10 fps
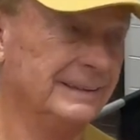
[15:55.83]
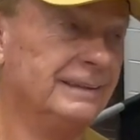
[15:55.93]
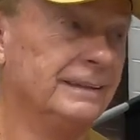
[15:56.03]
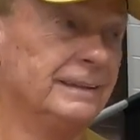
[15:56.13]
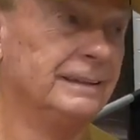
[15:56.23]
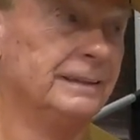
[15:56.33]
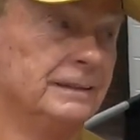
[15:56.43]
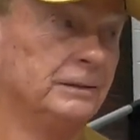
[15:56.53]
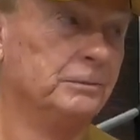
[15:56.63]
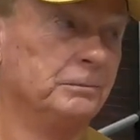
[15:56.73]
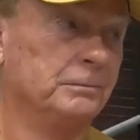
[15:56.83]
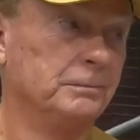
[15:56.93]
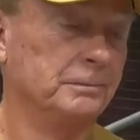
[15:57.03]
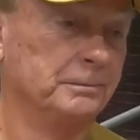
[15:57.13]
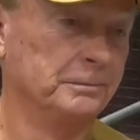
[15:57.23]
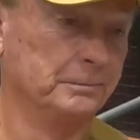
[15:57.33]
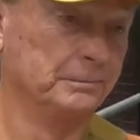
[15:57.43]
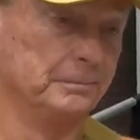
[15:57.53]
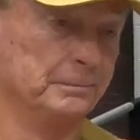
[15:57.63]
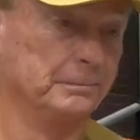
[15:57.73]

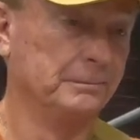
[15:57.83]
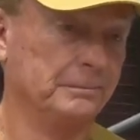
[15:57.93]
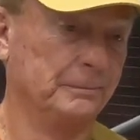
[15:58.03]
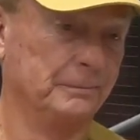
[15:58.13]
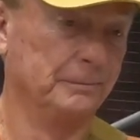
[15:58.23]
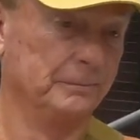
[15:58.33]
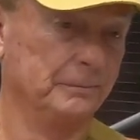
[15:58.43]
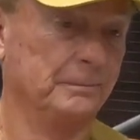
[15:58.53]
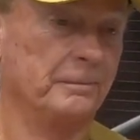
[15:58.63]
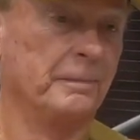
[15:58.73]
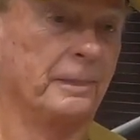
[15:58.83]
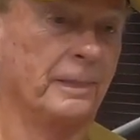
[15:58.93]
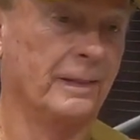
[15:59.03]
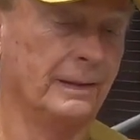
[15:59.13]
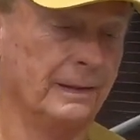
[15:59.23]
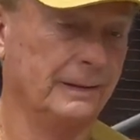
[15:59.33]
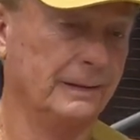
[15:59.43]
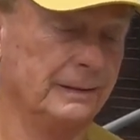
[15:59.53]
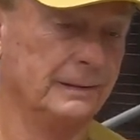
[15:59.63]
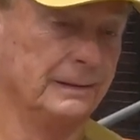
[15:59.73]
(not speaking)